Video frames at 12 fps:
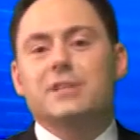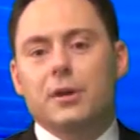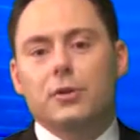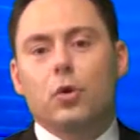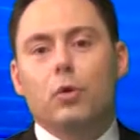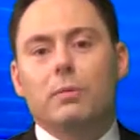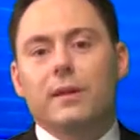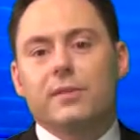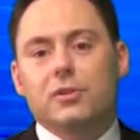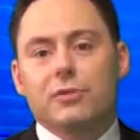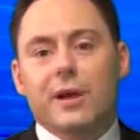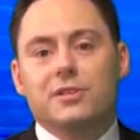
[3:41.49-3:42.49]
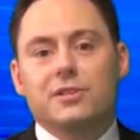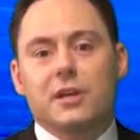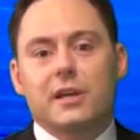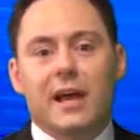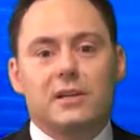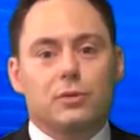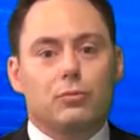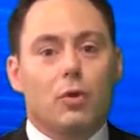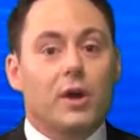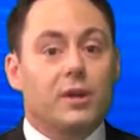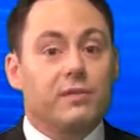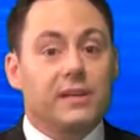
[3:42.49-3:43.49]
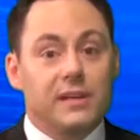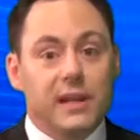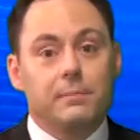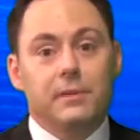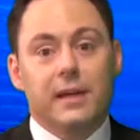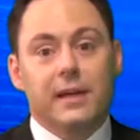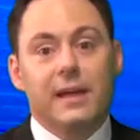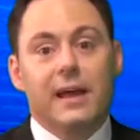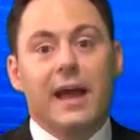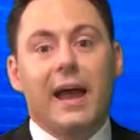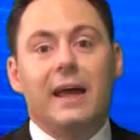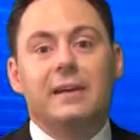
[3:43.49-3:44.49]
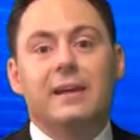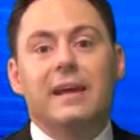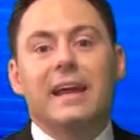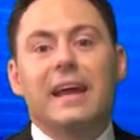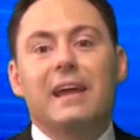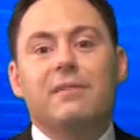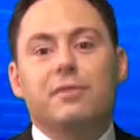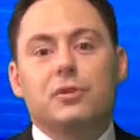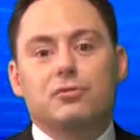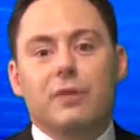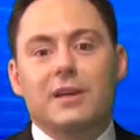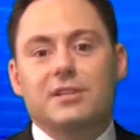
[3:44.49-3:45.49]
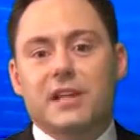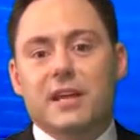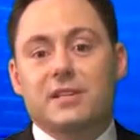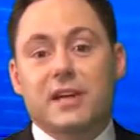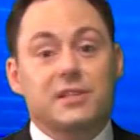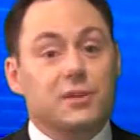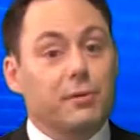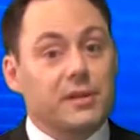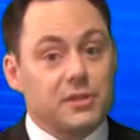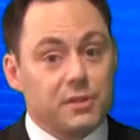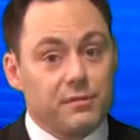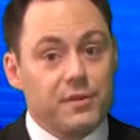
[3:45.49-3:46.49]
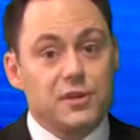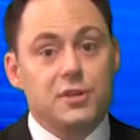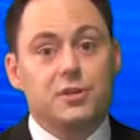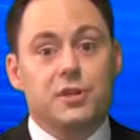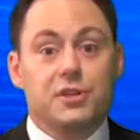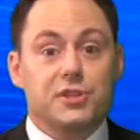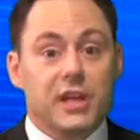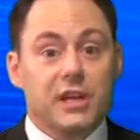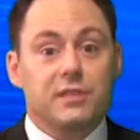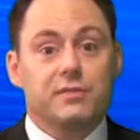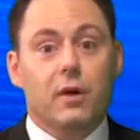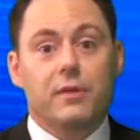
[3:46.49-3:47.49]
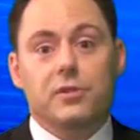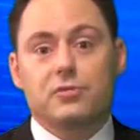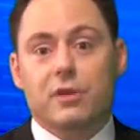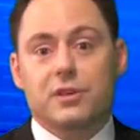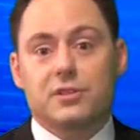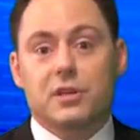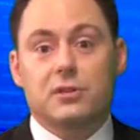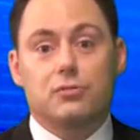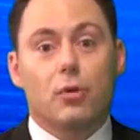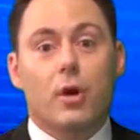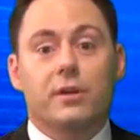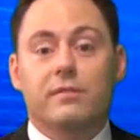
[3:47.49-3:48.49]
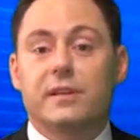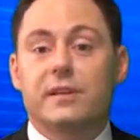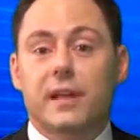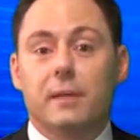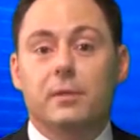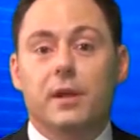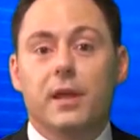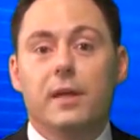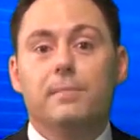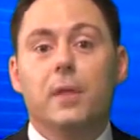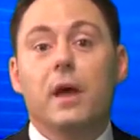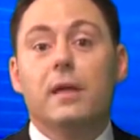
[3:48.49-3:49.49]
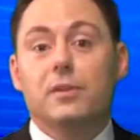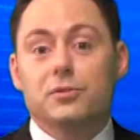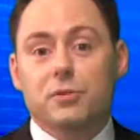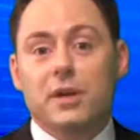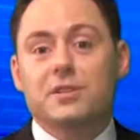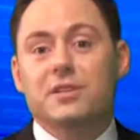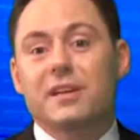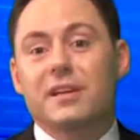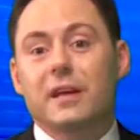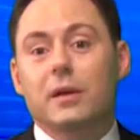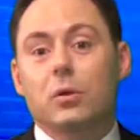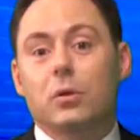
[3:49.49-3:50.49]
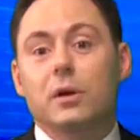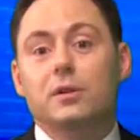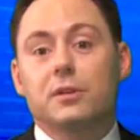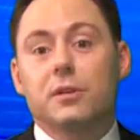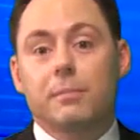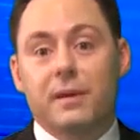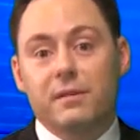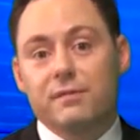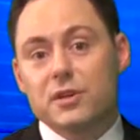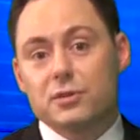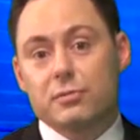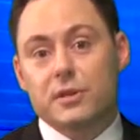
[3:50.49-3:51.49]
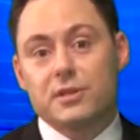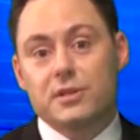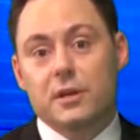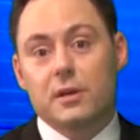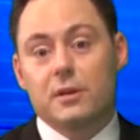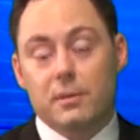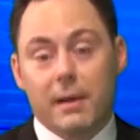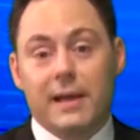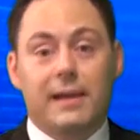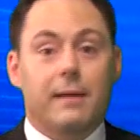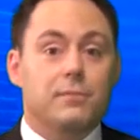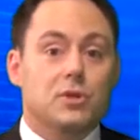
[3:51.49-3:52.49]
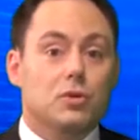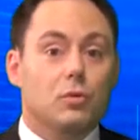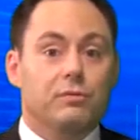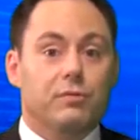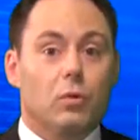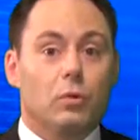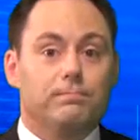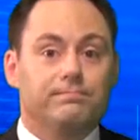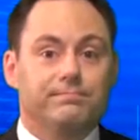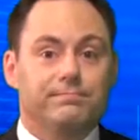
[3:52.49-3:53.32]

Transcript: So normally the trustee has a right of indemnity, and if the trust assets are insufficient to satisfy the trustee's right of indemnity, the trustee can look to the beneficiaries to make up the shortfall.